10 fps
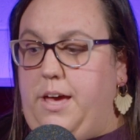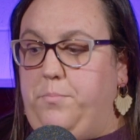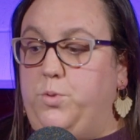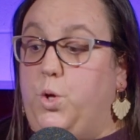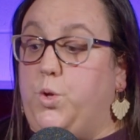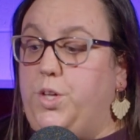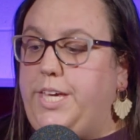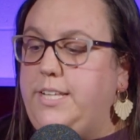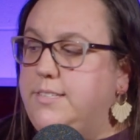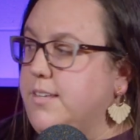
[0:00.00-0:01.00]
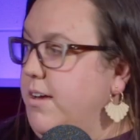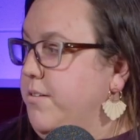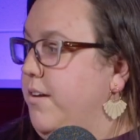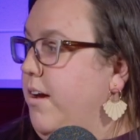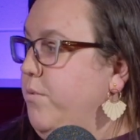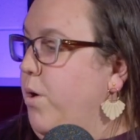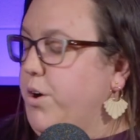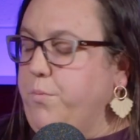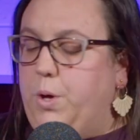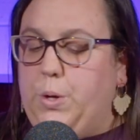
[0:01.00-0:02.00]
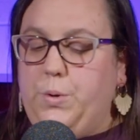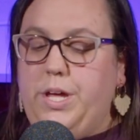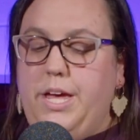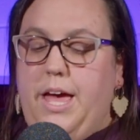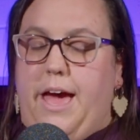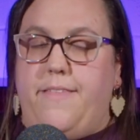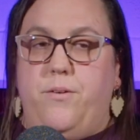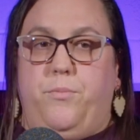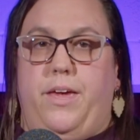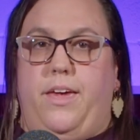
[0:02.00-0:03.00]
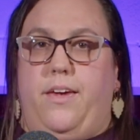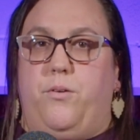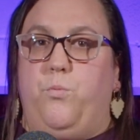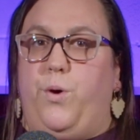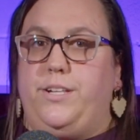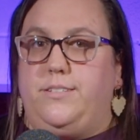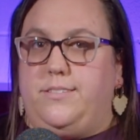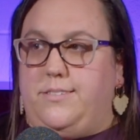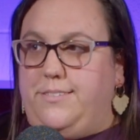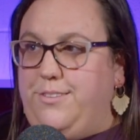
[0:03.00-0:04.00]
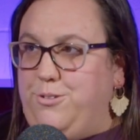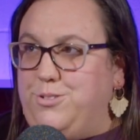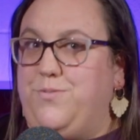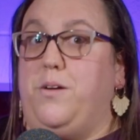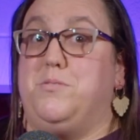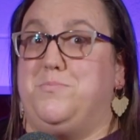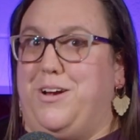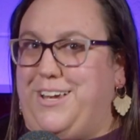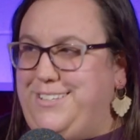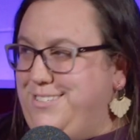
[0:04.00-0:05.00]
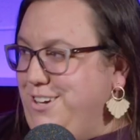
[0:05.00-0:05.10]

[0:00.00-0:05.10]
um, local eats on, on Walker Road. And then we, once those farmers markets